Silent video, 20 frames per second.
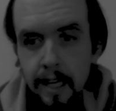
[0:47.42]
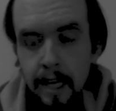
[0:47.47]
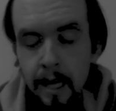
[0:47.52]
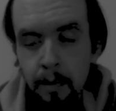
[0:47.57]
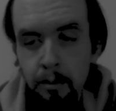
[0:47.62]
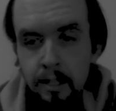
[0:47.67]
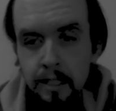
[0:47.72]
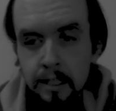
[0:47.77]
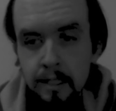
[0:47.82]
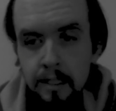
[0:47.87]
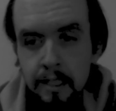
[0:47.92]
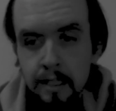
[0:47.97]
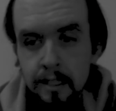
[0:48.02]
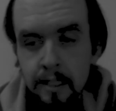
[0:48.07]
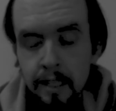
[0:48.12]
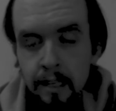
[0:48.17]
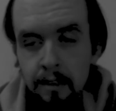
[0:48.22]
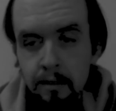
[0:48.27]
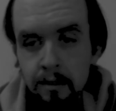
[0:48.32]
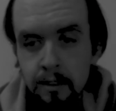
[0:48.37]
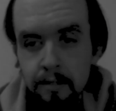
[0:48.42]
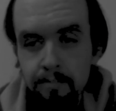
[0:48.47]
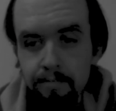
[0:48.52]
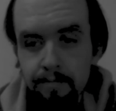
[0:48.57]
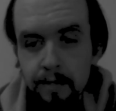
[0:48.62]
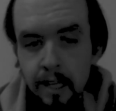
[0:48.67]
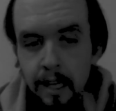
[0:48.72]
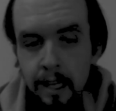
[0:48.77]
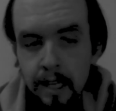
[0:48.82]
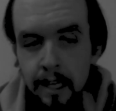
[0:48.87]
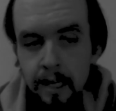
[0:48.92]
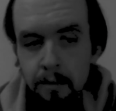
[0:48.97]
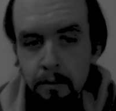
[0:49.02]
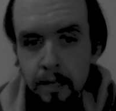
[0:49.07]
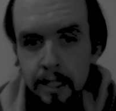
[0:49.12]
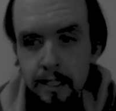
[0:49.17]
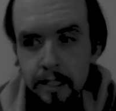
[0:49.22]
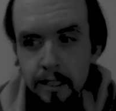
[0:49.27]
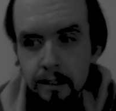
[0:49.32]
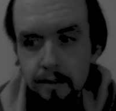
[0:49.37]
aptly entitled "I Hate
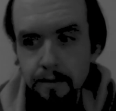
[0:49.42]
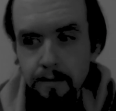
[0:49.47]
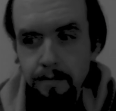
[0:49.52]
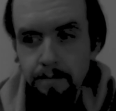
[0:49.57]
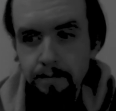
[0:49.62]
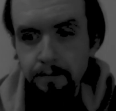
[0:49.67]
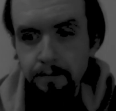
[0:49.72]
Myself."